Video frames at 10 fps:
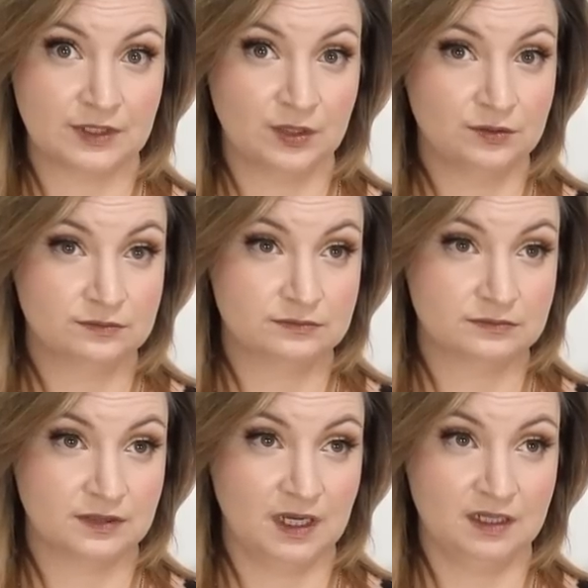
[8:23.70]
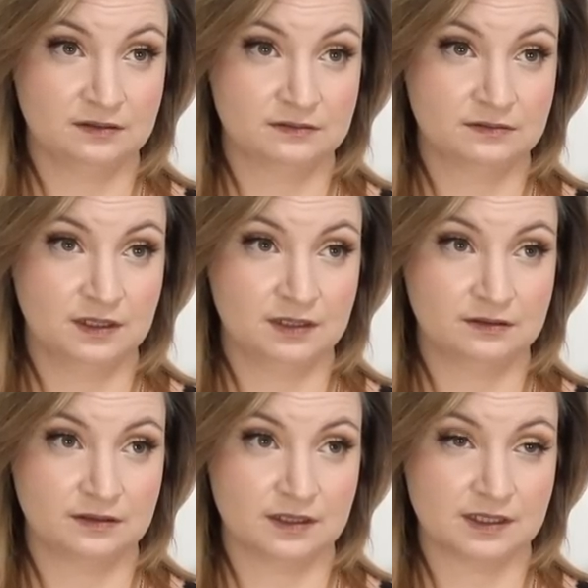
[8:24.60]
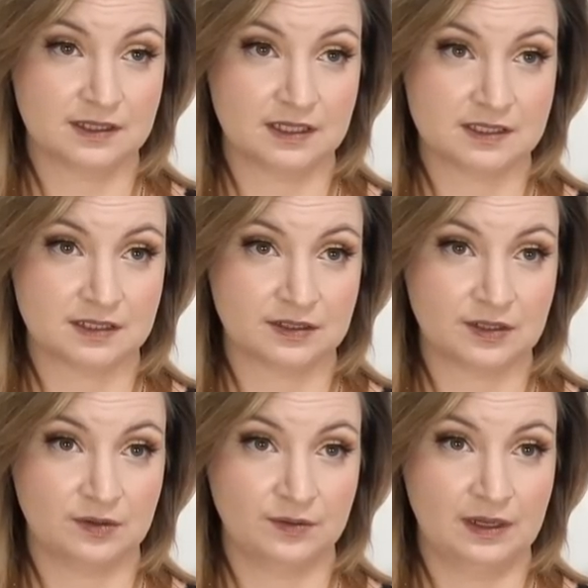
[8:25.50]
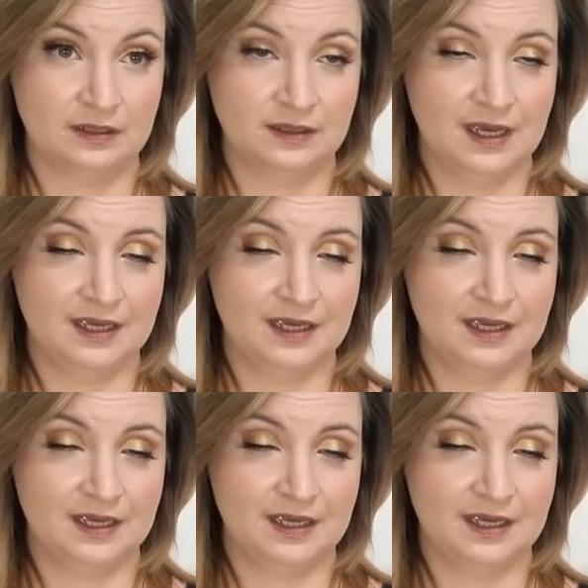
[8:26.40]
Oh, I don't, I don't know if that's going to go off.